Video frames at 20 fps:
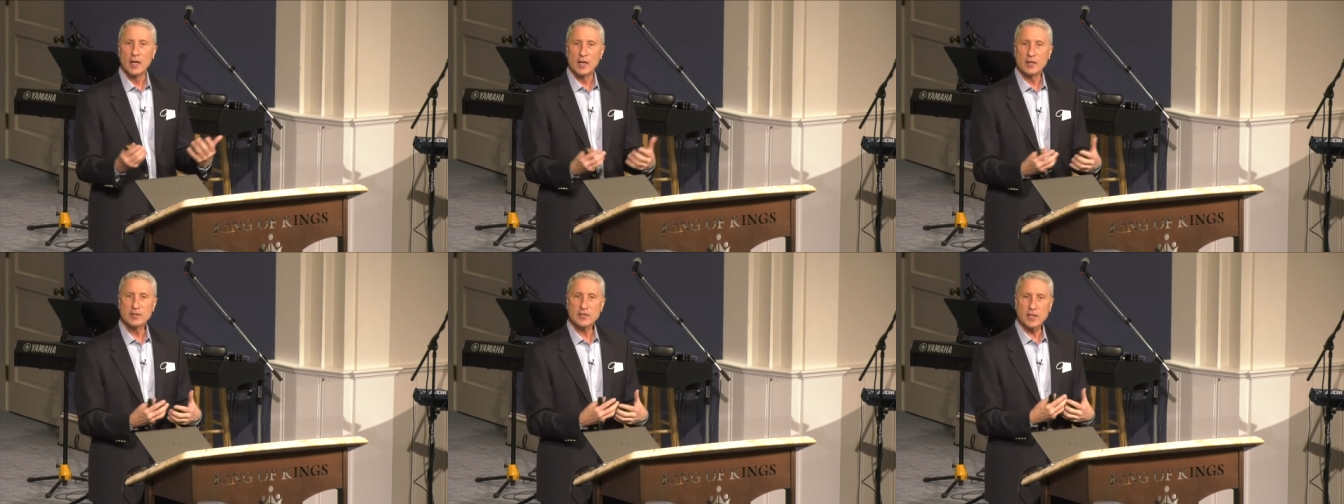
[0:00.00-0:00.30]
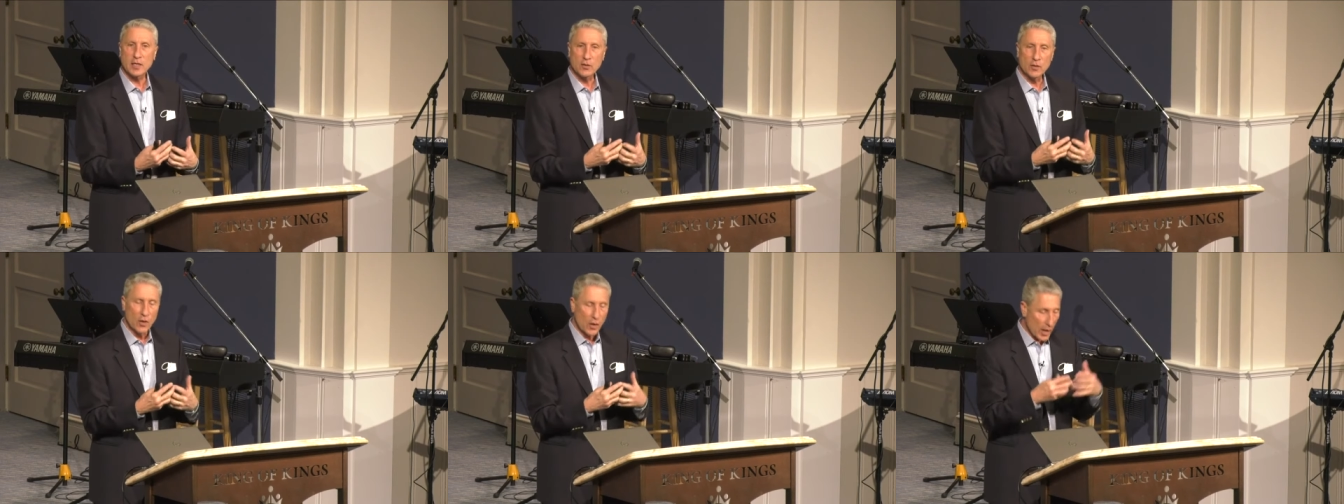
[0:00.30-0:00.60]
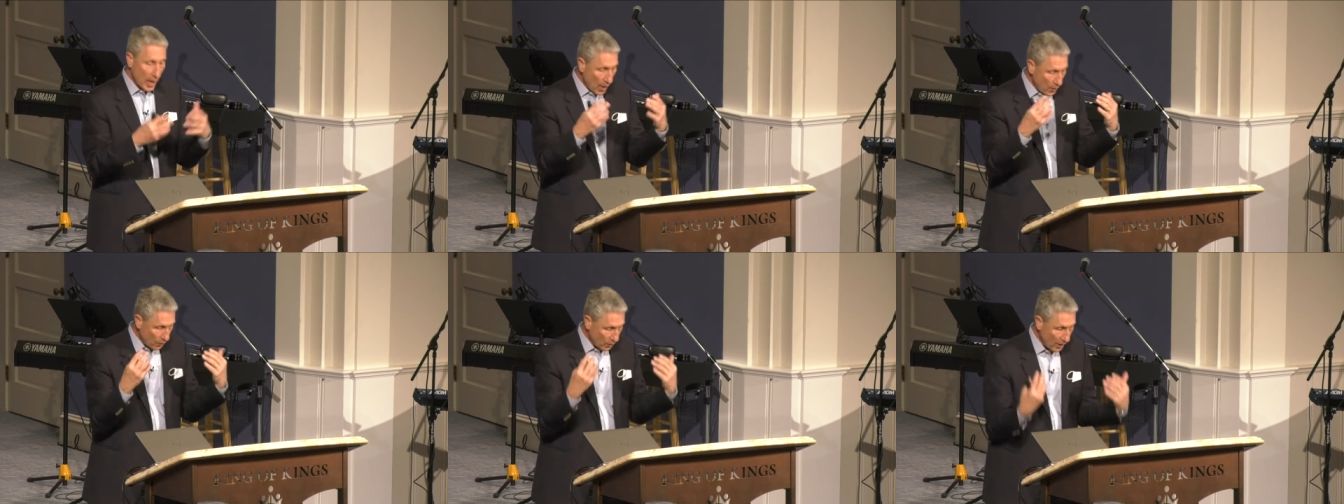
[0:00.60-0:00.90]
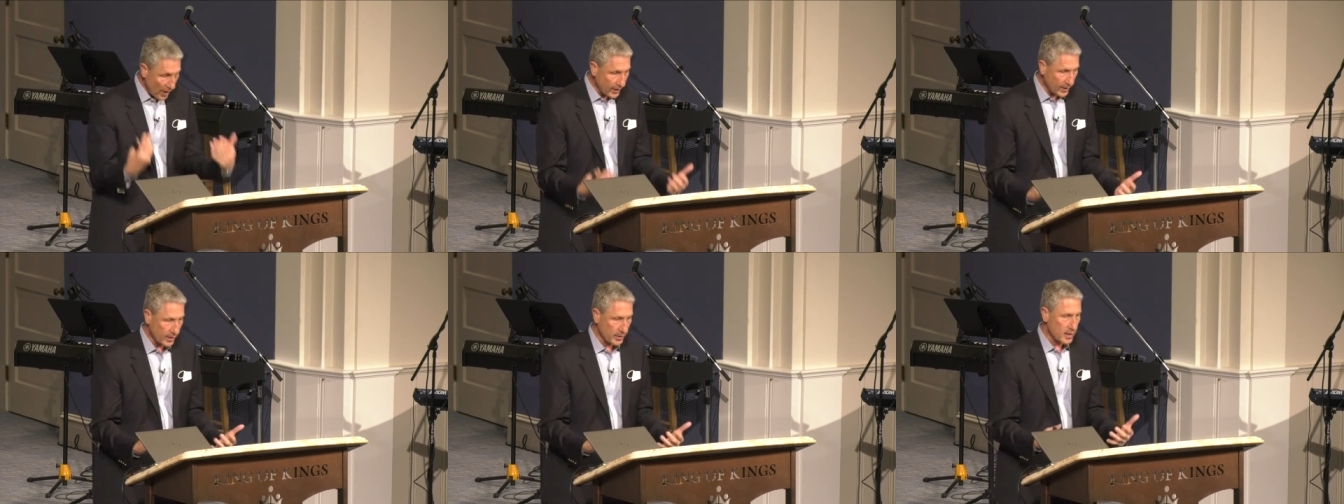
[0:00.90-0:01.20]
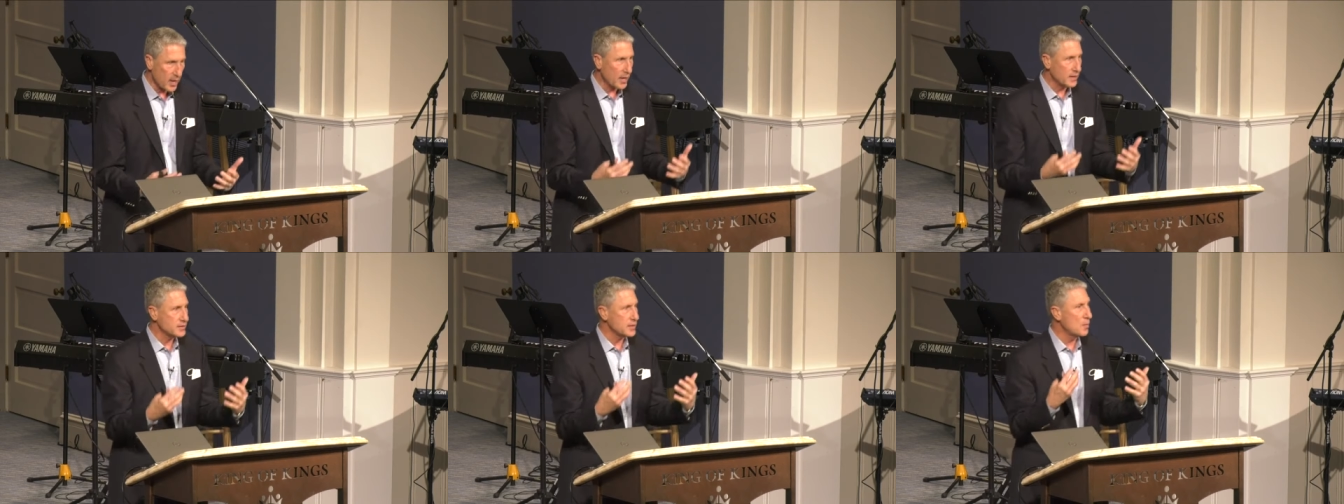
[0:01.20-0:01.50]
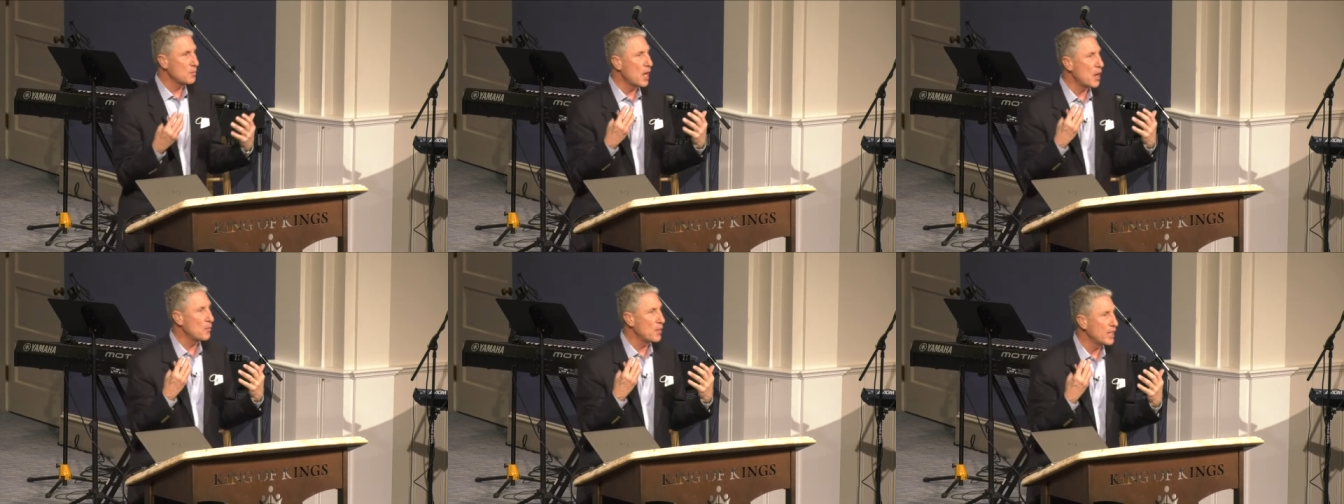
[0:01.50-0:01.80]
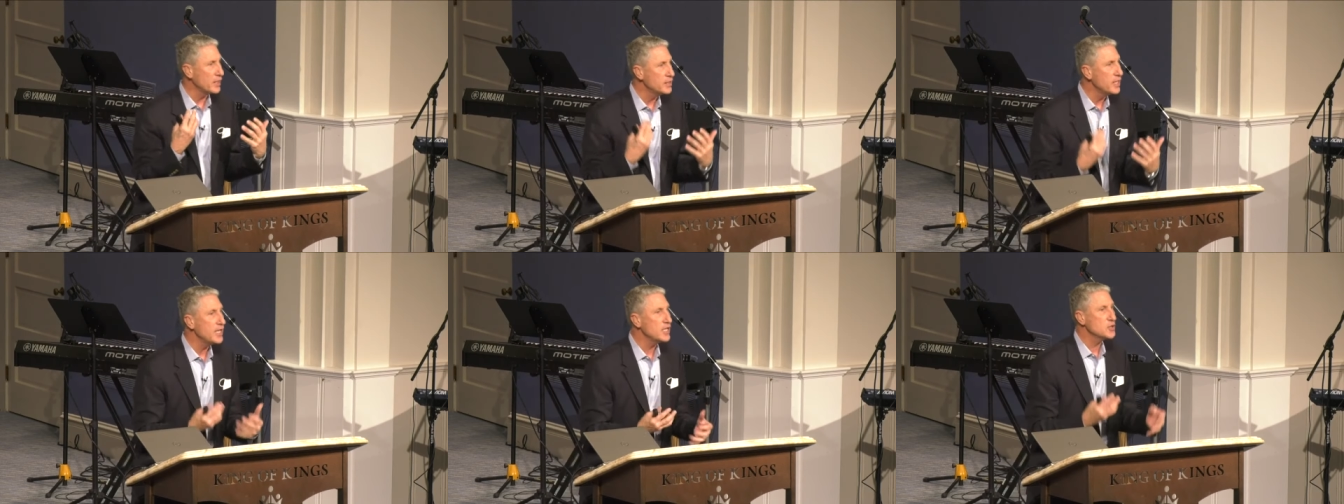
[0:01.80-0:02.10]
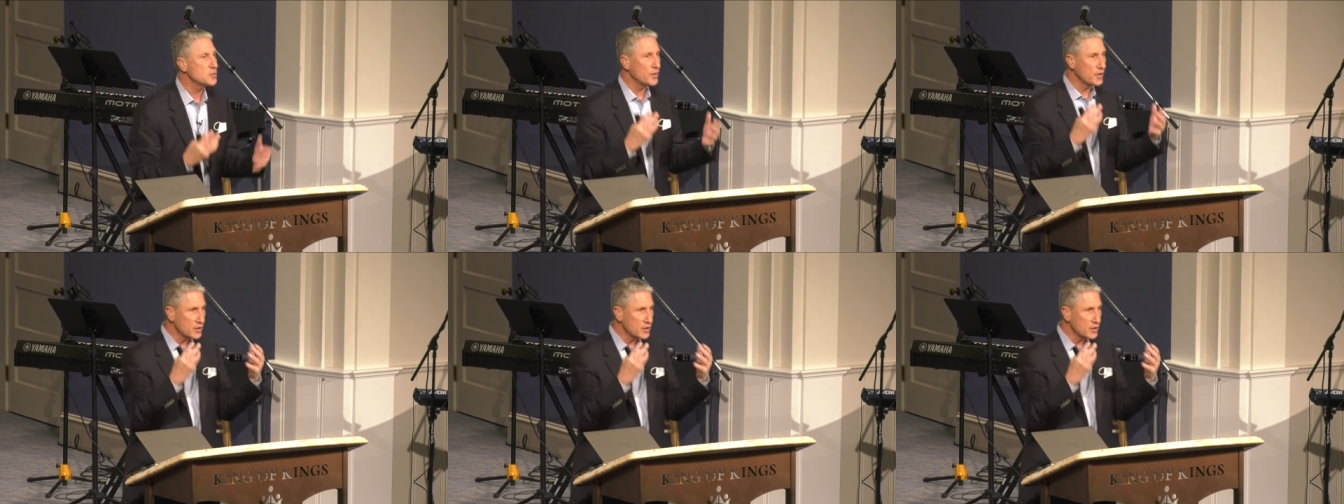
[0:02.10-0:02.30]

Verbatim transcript: and say, Lord, I recognize I'm on my knees